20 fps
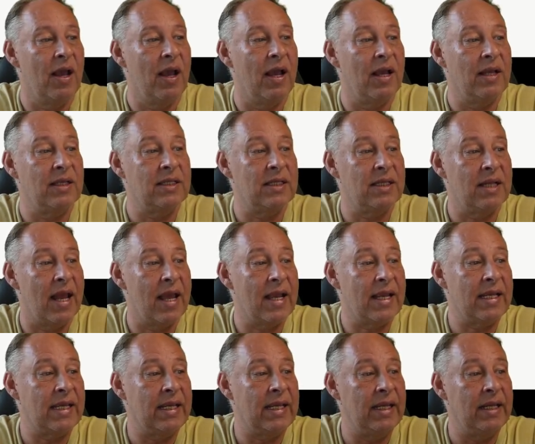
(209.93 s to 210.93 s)
Slack,
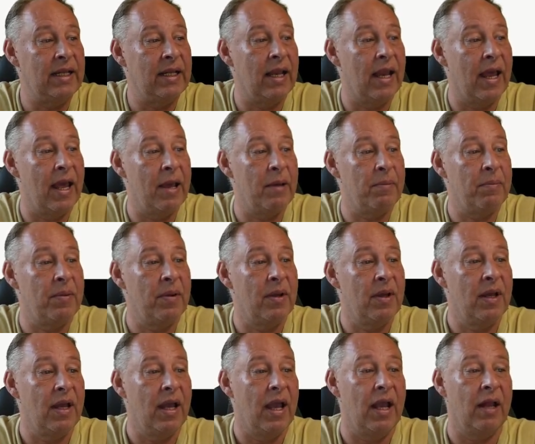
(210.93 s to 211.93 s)
GitLab,
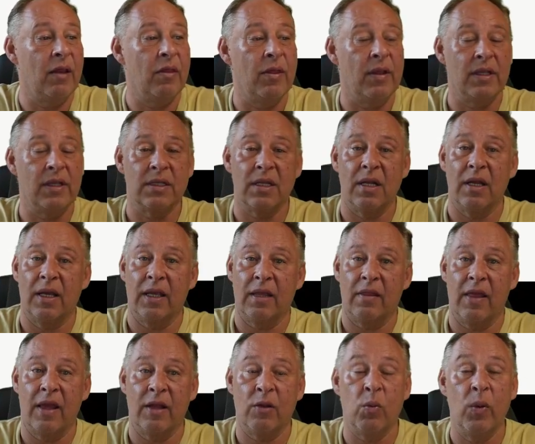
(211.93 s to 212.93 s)
and things like
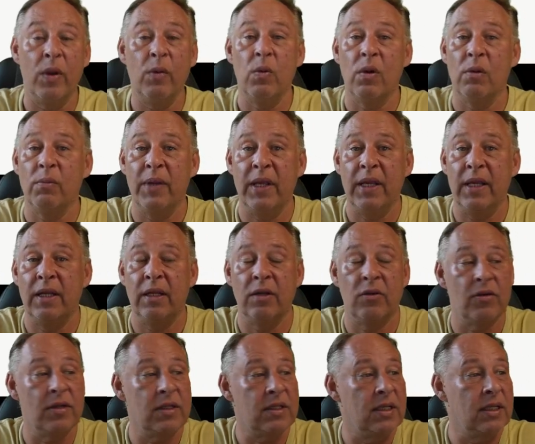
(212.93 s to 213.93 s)
that. We will be
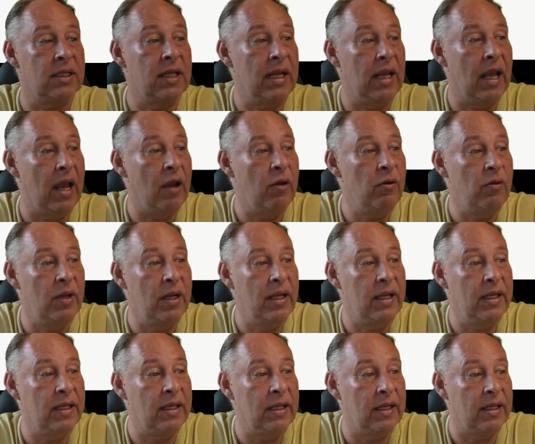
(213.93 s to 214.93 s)
interested only
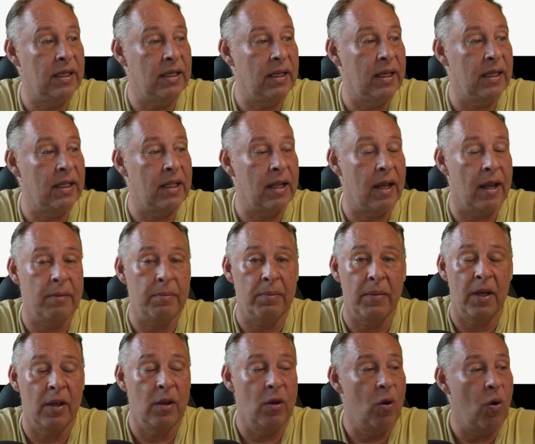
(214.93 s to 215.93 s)
in GitHub,
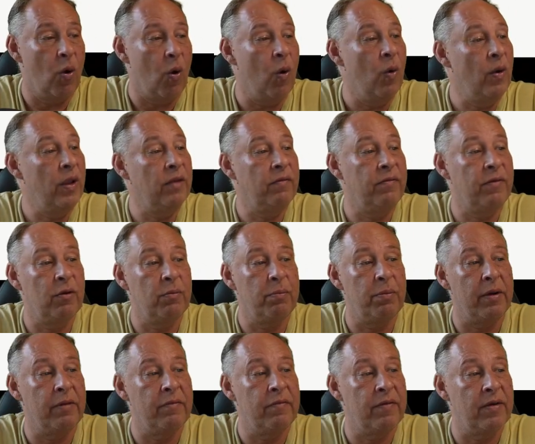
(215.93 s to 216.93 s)
or if you
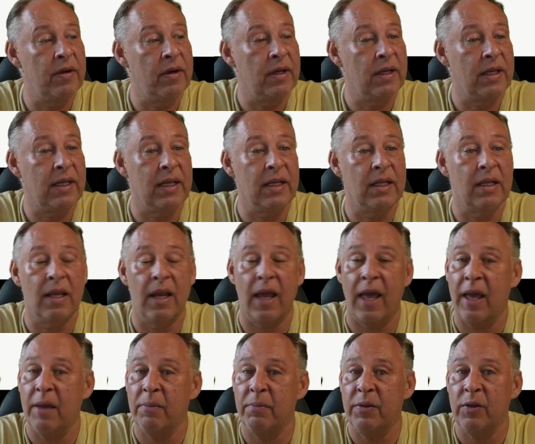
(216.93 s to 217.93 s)
prefer
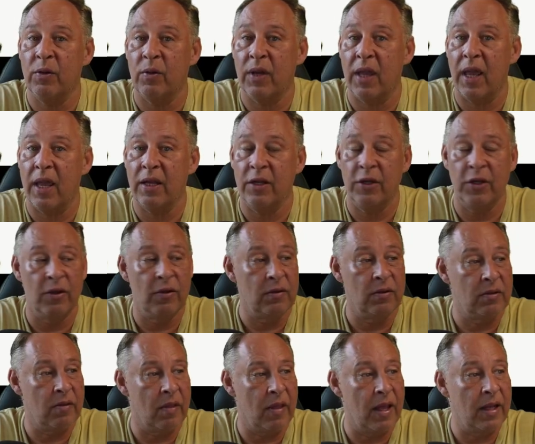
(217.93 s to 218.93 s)
GitLab, you can use
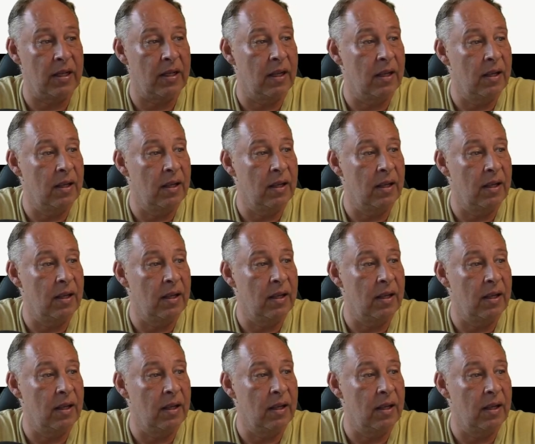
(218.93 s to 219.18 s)
that.